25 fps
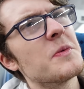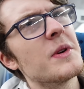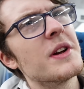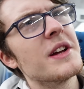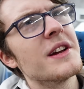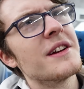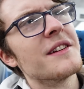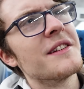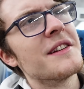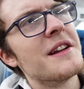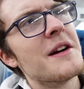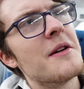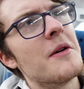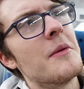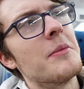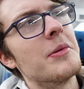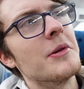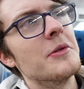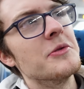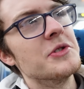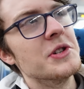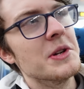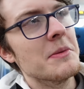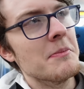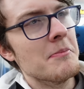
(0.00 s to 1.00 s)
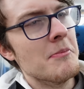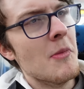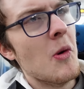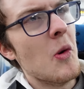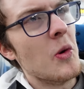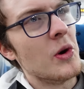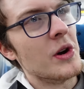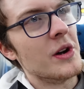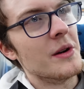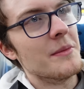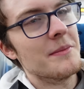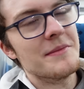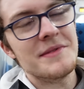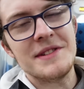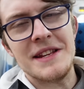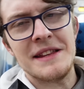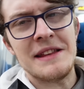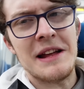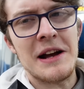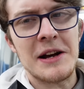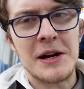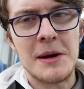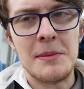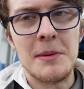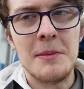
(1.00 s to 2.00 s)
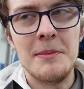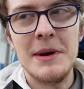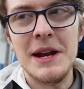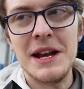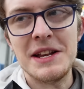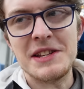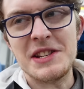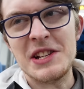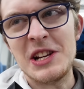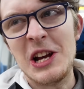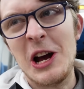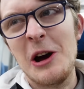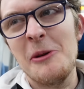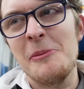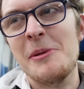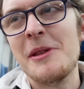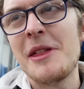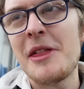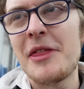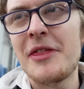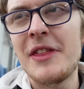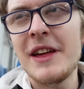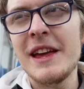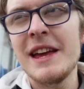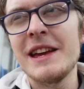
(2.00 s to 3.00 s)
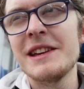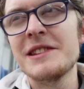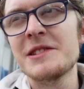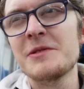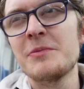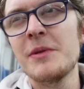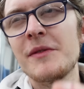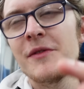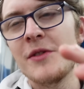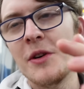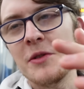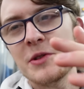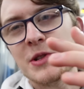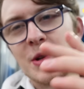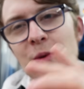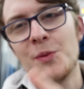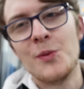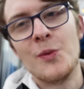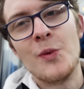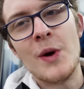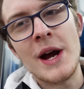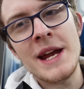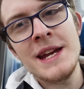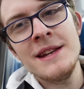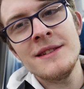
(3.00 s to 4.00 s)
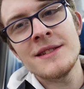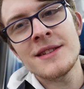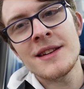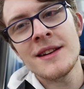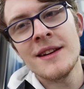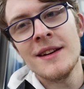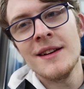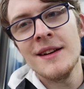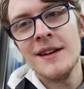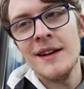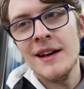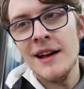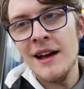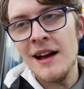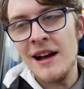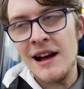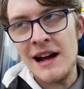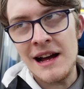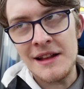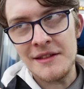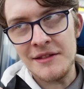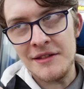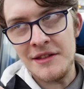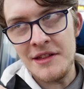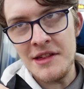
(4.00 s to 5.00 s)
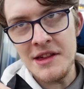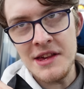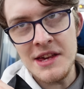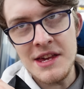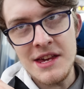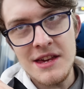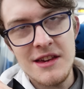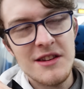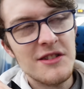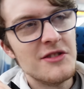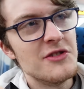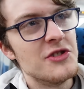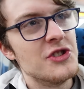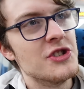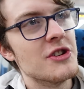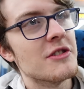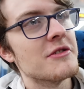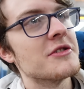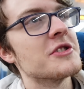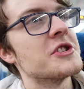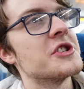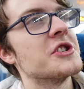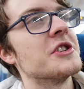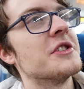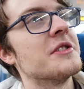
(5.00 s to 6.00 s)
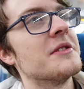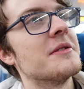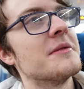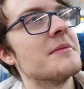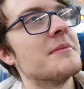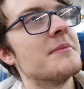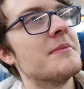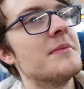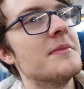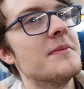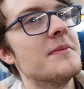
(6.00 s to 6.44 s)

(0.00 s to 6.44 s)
we're now approaching Morecambe. Said that a couple of minutes ago, but the thing is, we've got to wait at the junction